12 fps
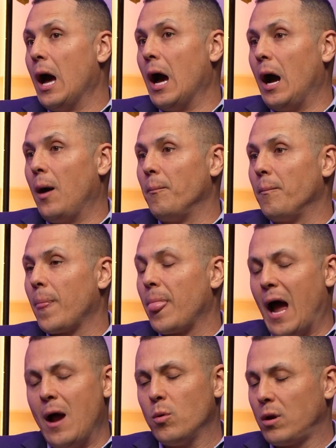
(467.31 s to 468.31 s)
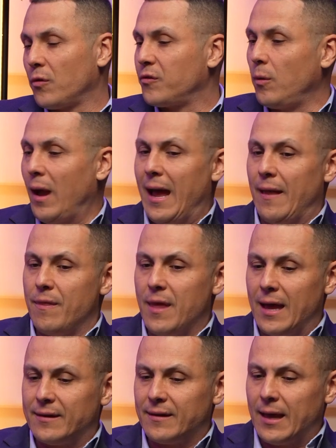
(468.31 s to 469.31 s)
I would also add
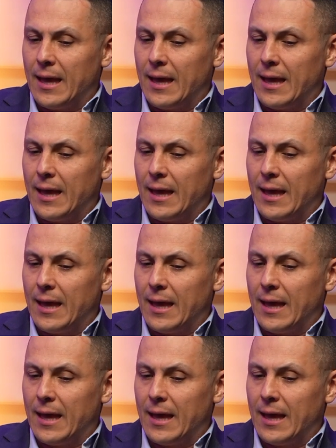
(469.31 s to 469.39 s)
that